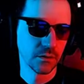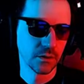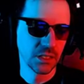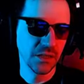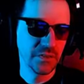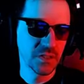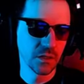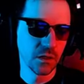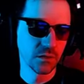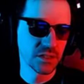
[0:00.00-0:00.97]
Life is a
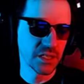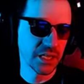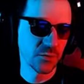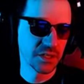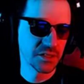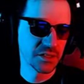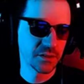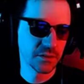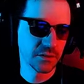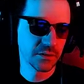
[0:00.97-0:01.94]
long side quest
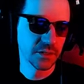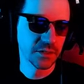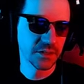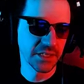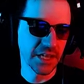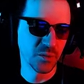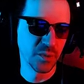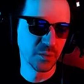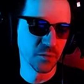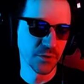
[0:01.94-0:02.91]
to gather
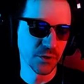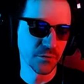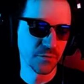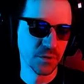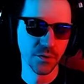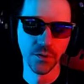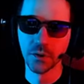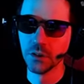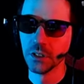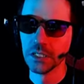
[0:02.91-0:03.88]
people for your funeral.
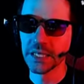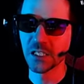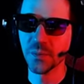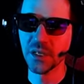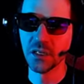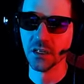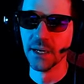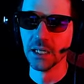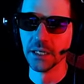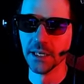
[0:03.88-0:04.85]
Yeah, speaking of
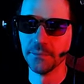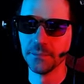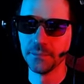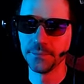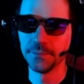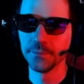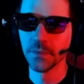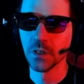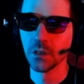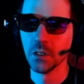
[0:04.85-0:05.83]
Molly M.
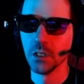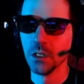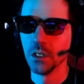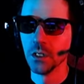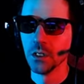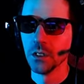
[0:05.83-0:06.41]
Uh,